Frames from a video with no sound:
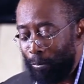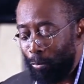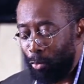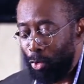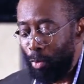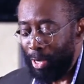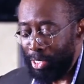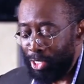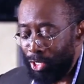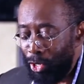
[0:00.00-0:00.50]

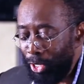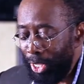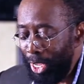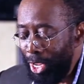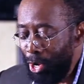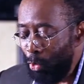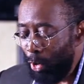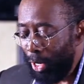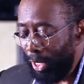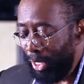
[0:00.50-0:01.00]
We must look
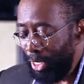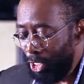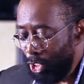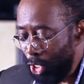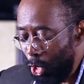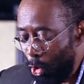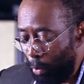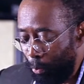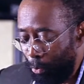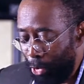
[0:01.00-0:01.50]
inwardly to
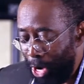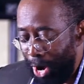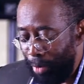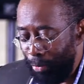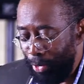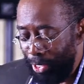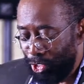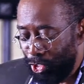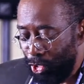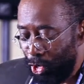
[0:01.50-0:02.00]
our
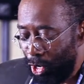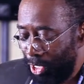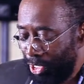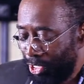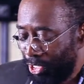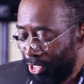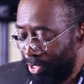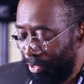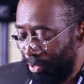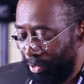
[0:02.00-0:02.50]
primary
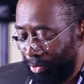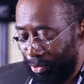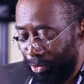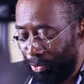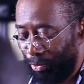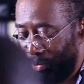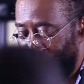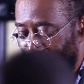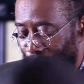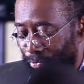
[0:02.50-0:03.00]
source
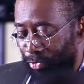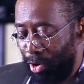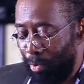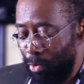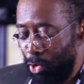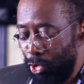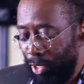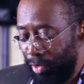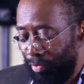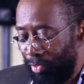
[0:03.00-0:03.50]
for
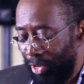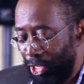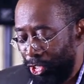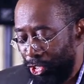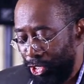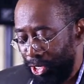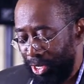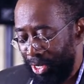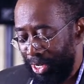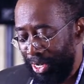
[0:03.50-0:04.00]

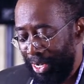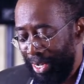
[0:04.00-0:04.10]
motivation,